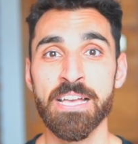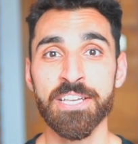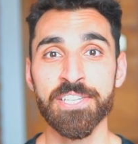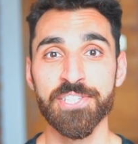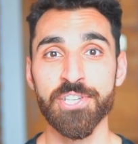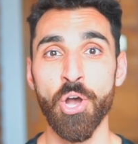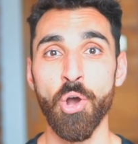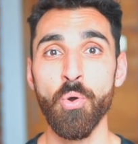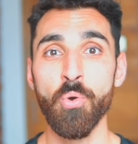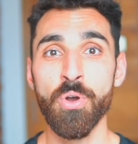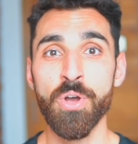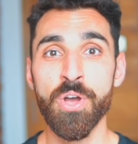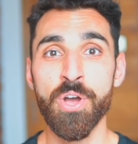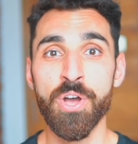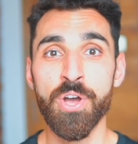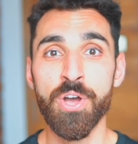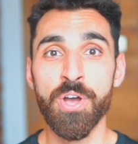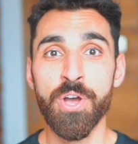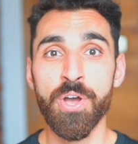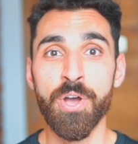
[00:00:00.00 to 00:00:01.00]
So,
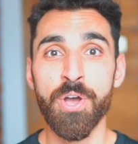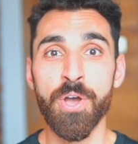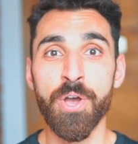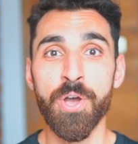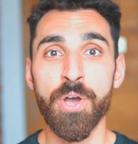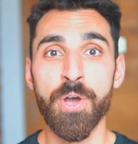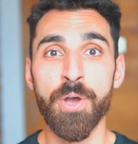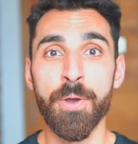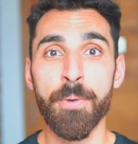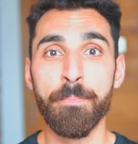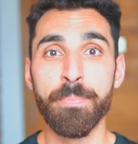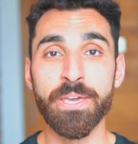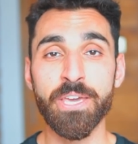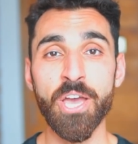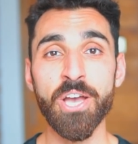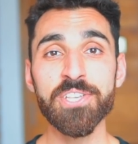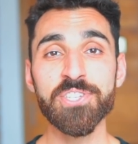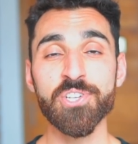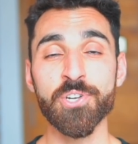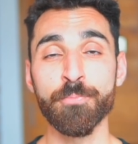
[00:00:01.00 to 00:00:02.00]

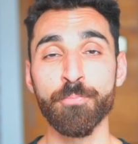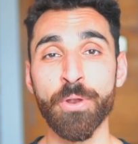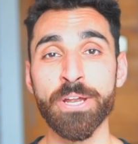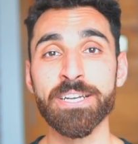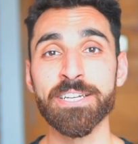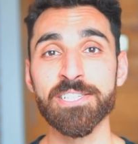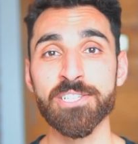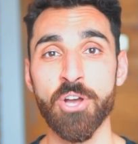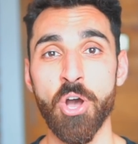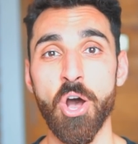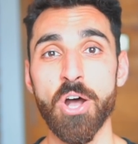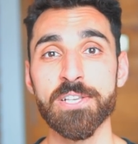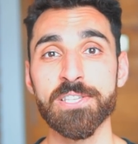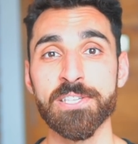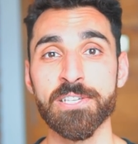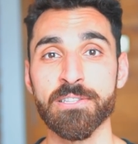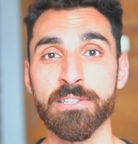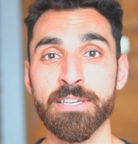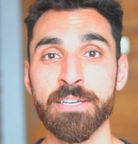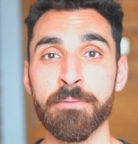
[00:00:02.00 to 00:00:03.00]
because your brain is
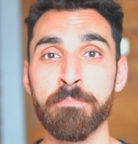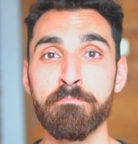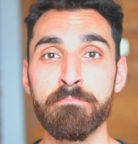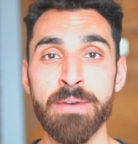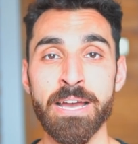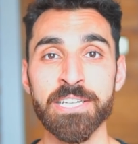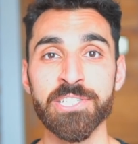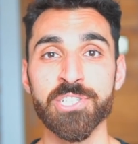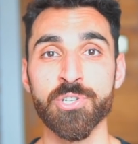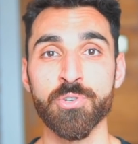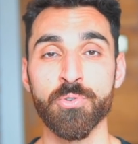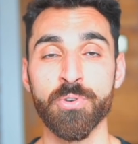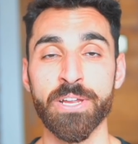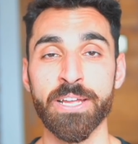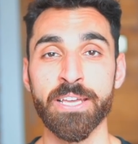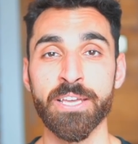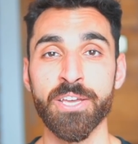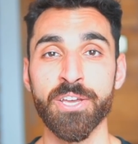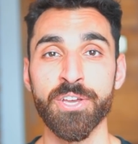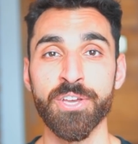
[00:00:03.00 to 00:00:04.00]
constantly
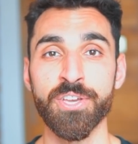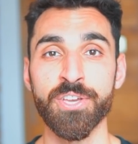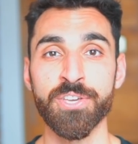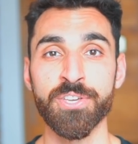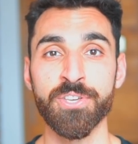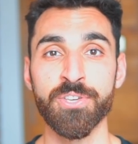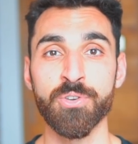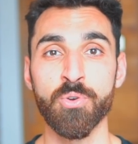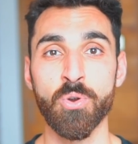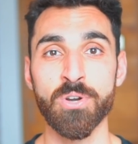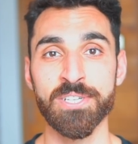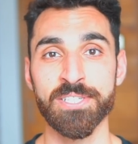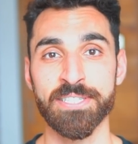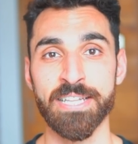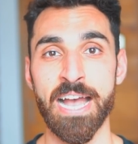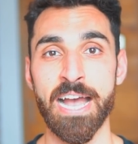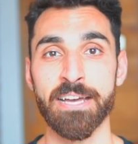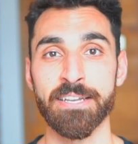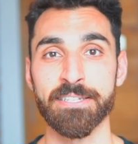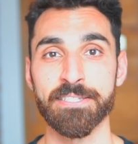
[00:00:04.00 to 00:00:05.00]
measuring your
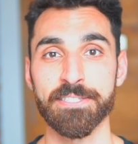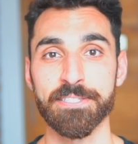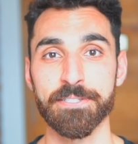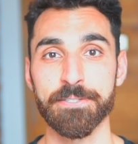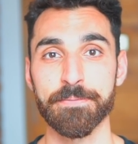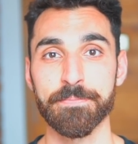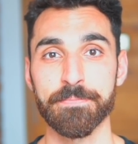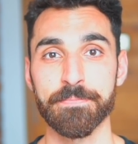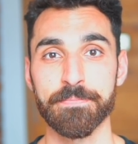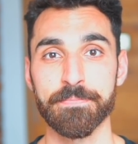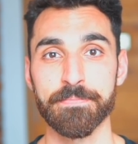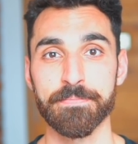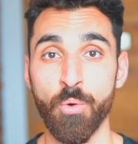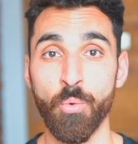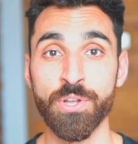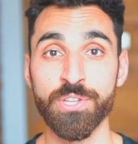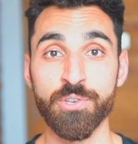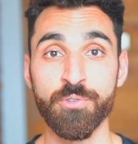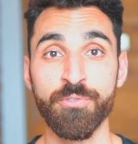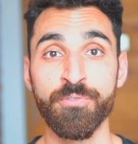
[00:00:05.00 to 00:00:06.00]
status,
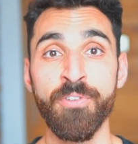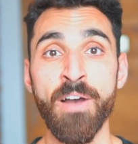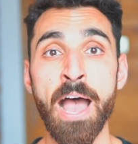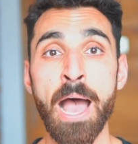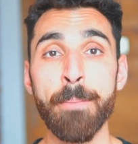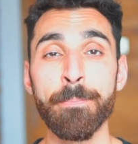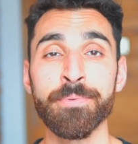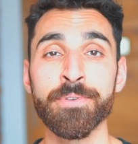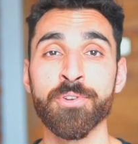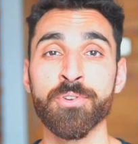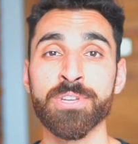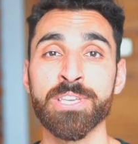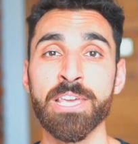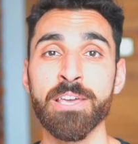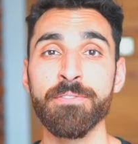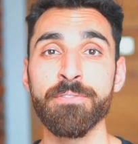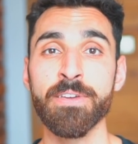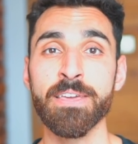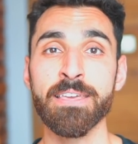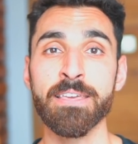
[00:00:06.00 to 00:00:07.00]
when you fap, you're
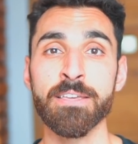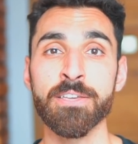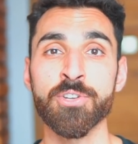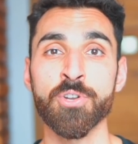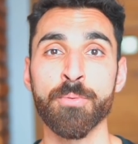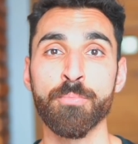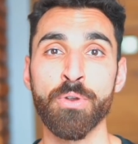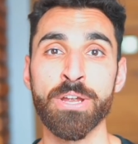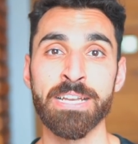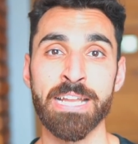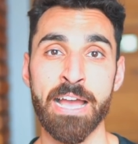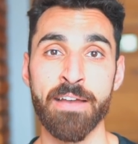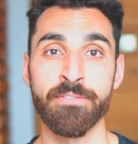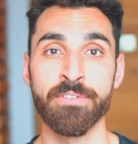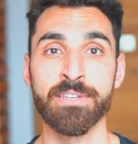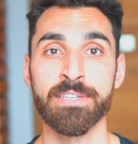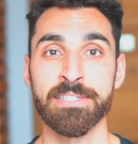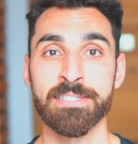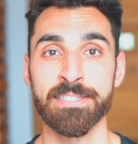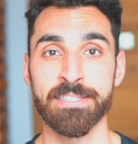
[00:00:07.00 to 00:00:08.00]
giving your brain
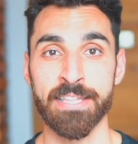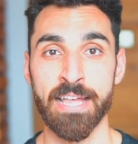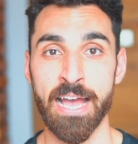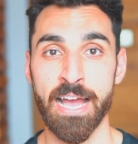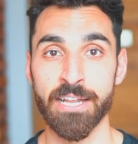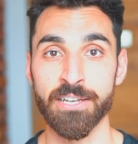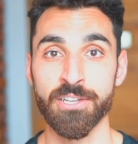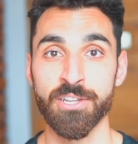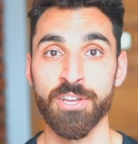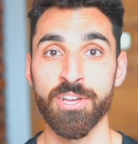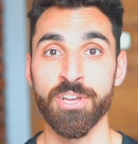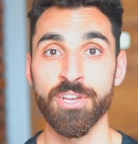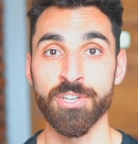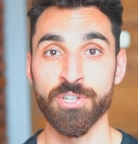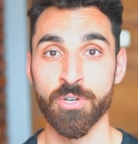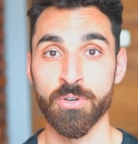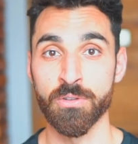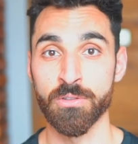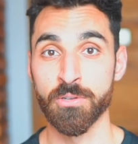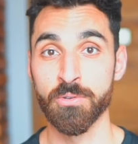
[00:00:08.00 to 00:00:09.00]
evidence that
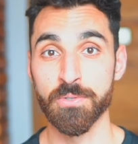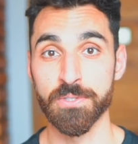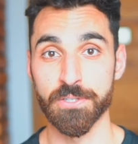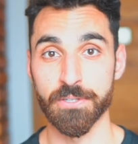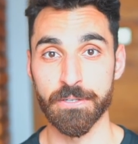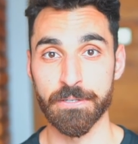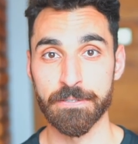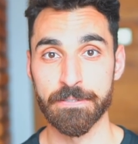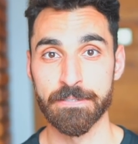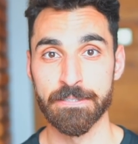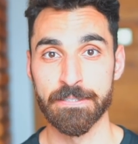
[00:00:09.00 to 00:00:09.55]
you're a loser.